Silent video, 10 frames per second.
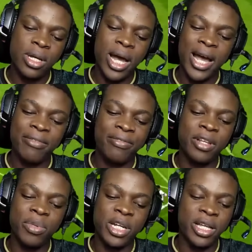I
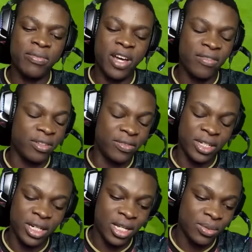flipping need five
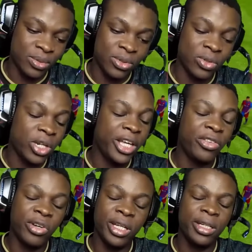to Three
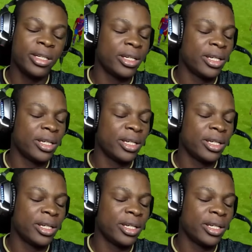three.